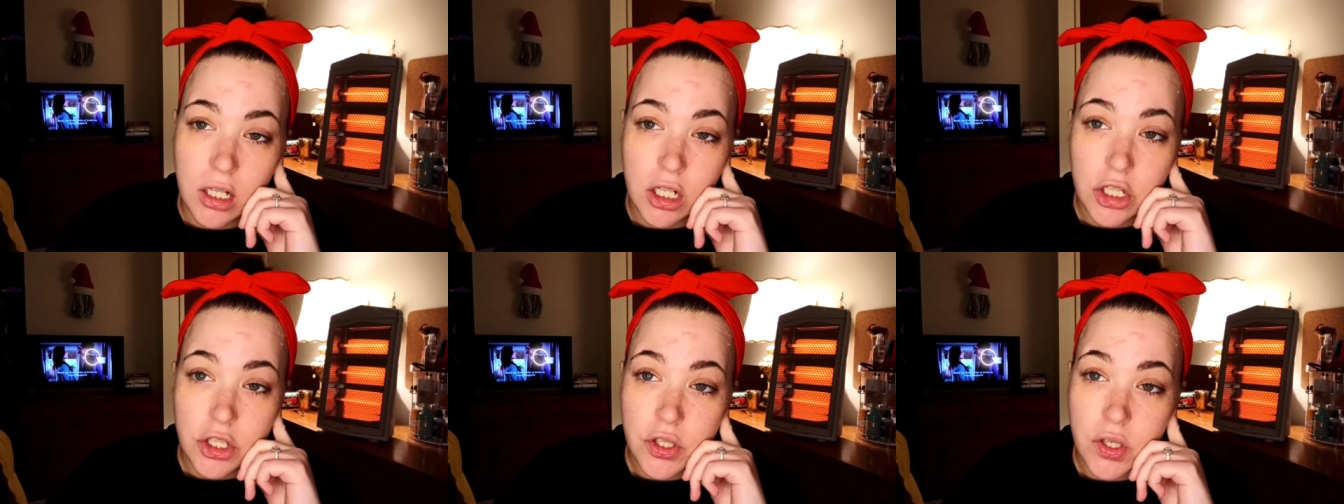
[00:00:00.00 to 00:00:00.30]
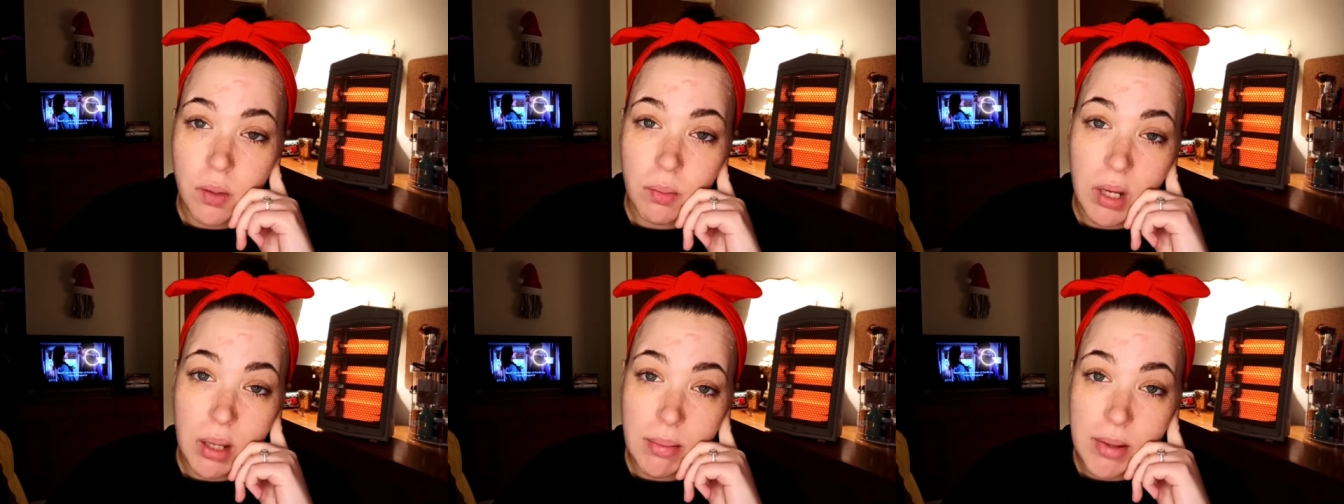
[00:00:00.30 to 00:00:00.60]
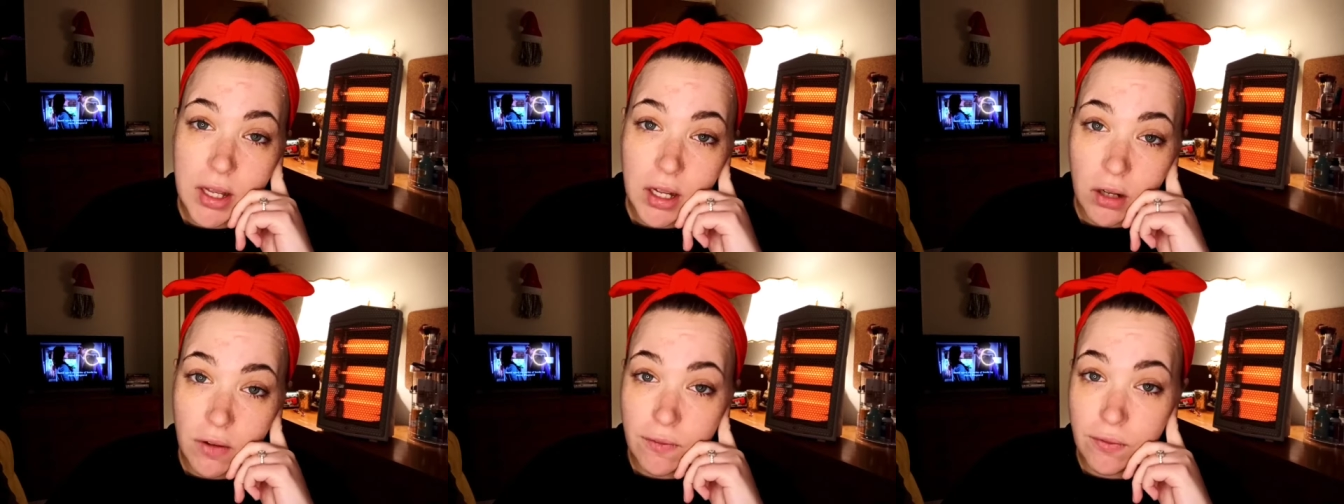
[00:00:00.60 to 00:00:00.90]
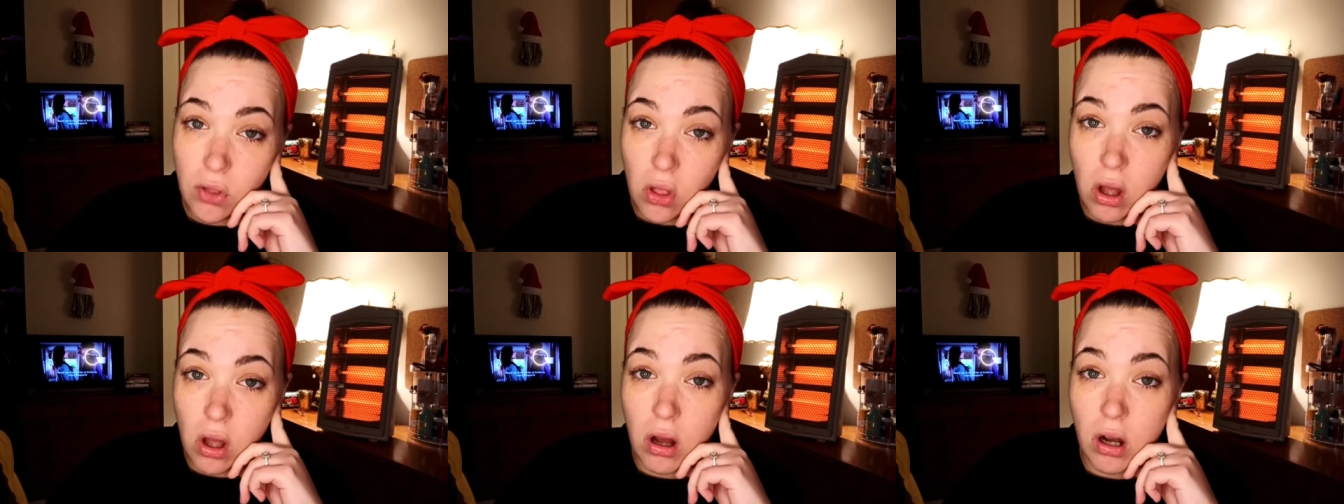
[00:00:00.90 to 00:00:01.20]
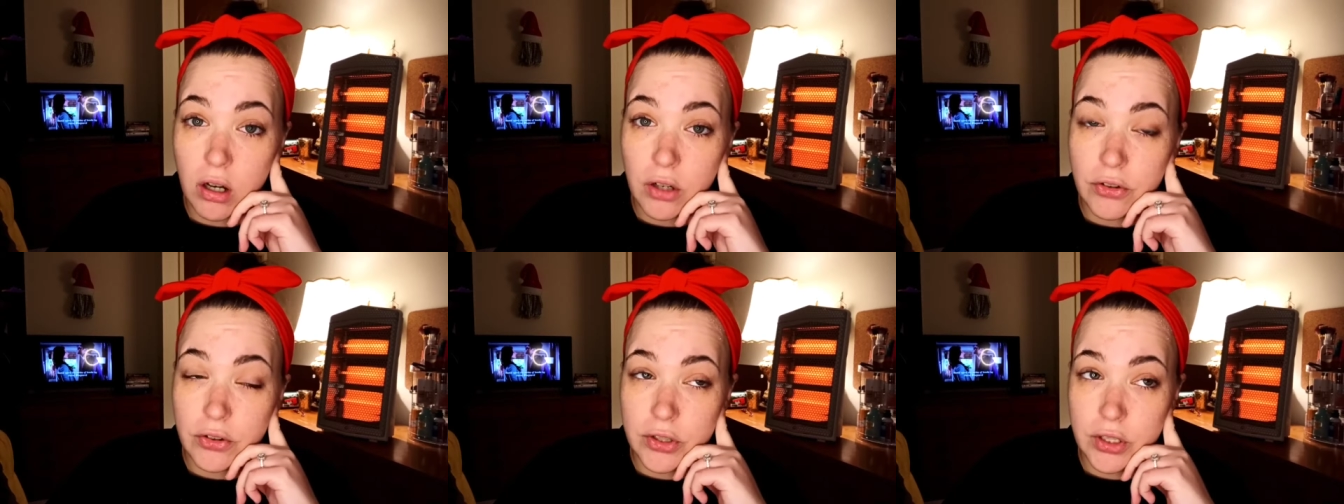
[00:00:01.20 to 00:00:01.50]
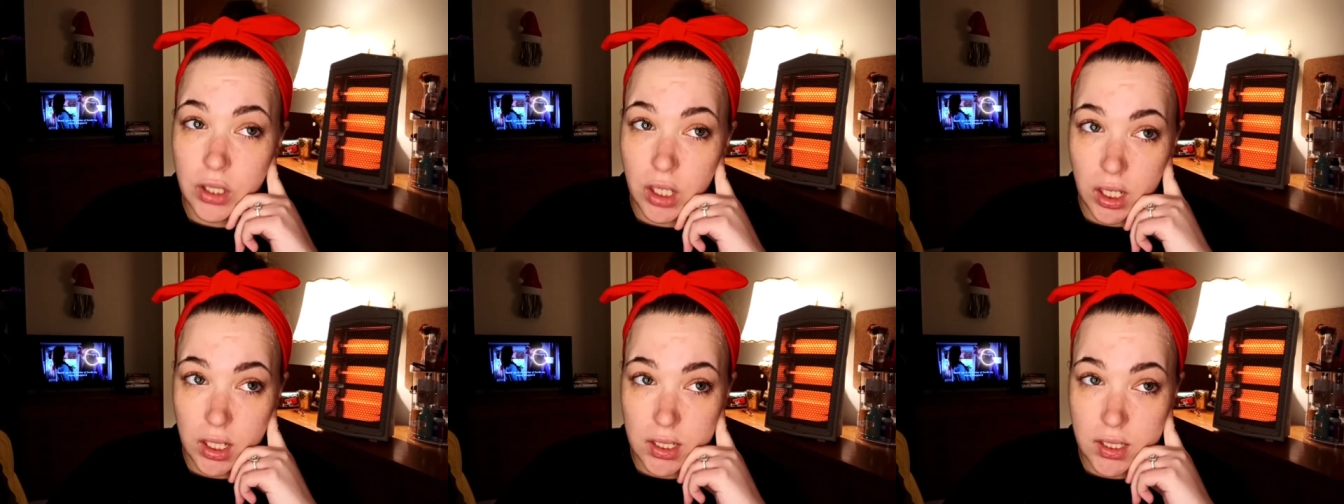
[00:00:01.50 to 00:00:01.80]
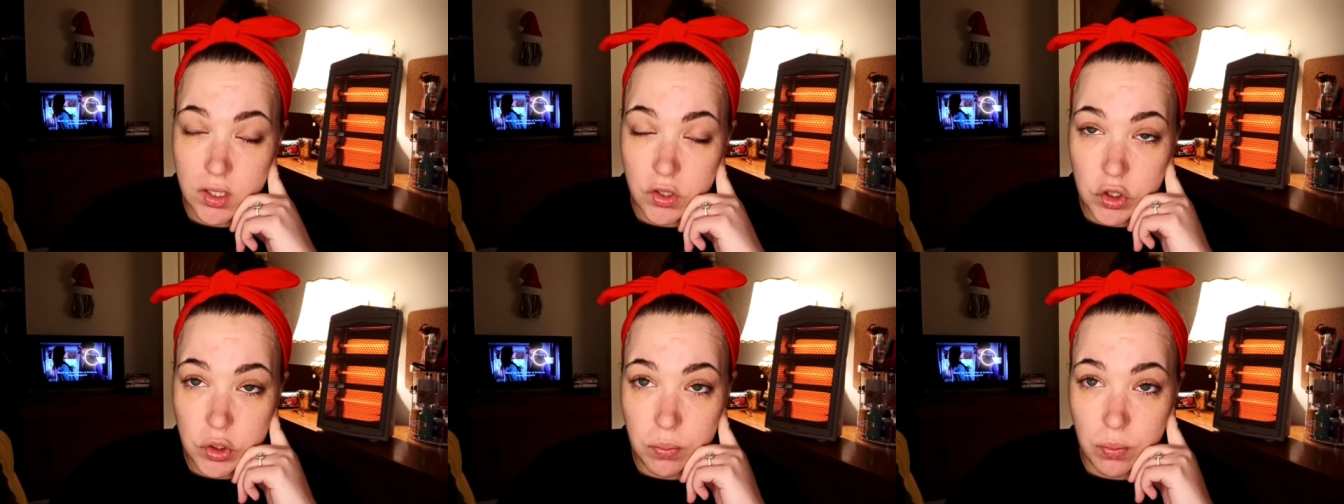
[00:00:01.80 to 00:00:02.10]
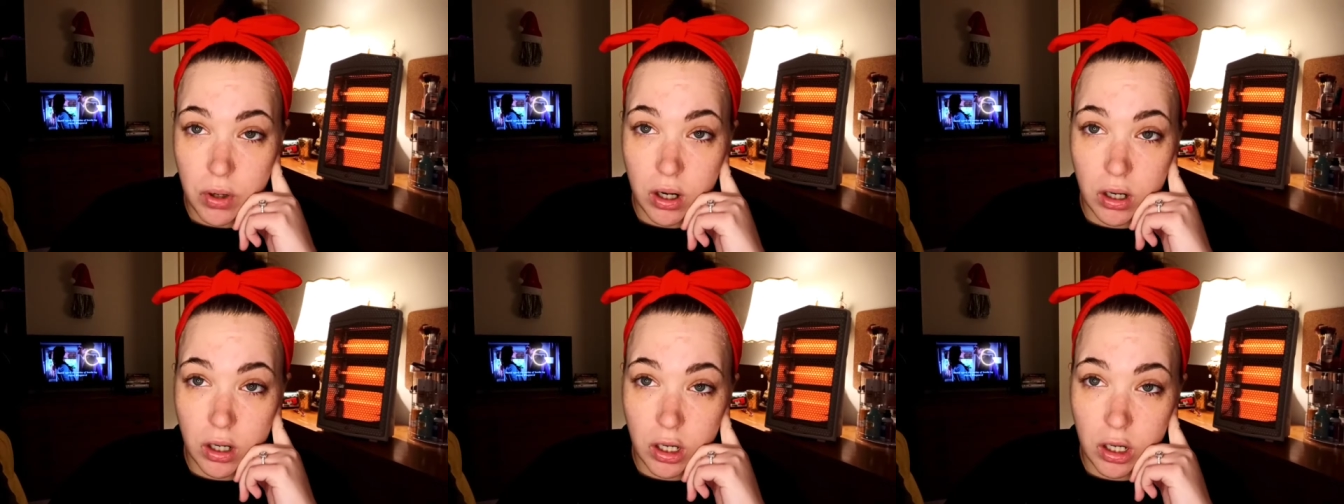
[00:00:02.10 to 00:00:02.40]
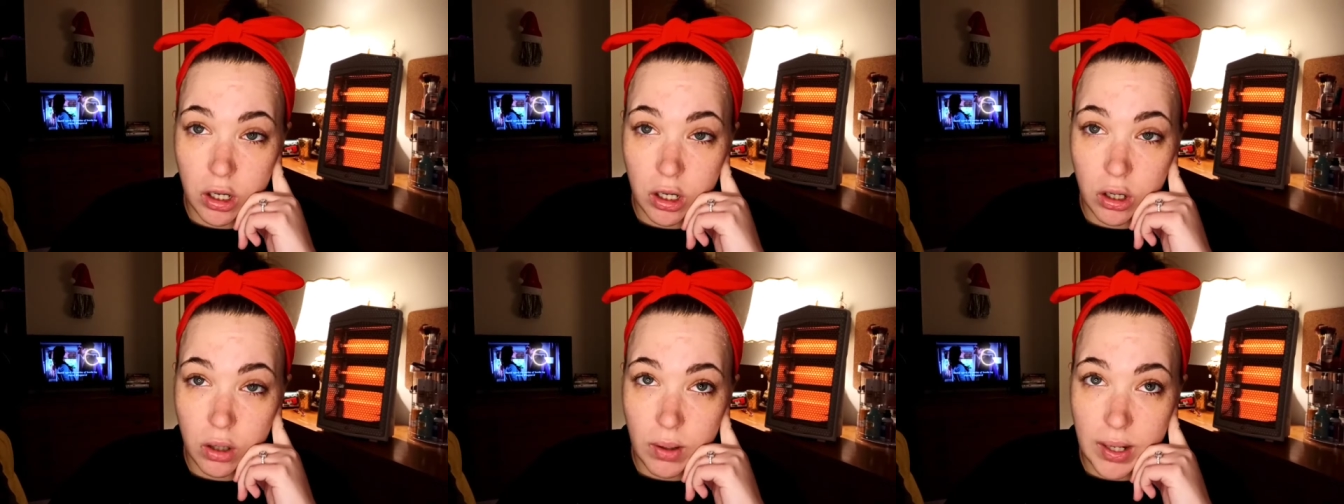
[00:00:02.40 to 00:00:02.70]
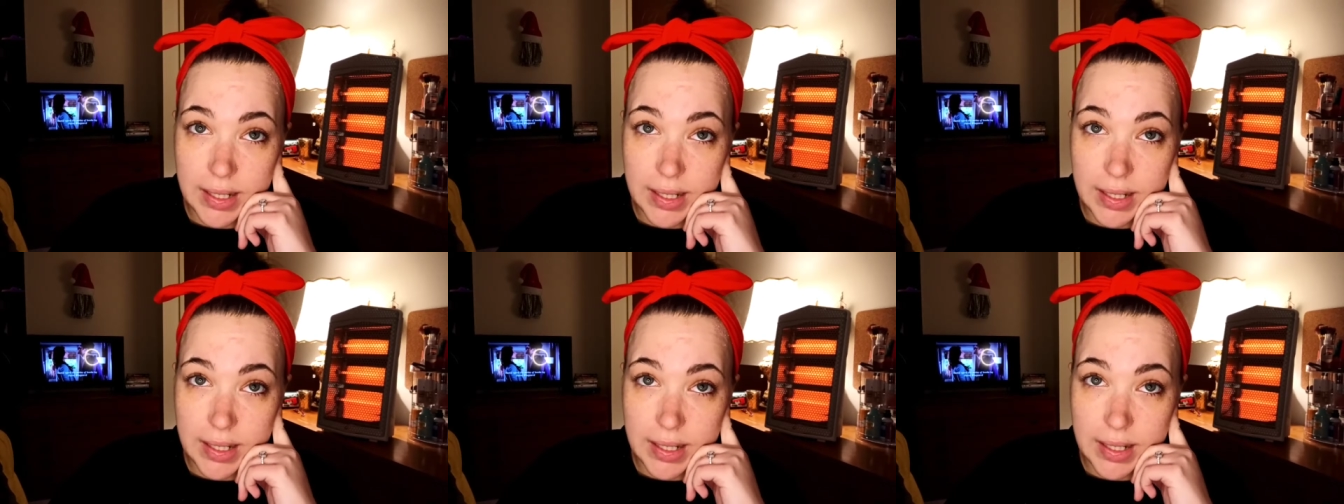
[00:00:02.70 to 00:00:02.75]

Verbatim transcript: so maybe I'll vlog for you guys tomorrow.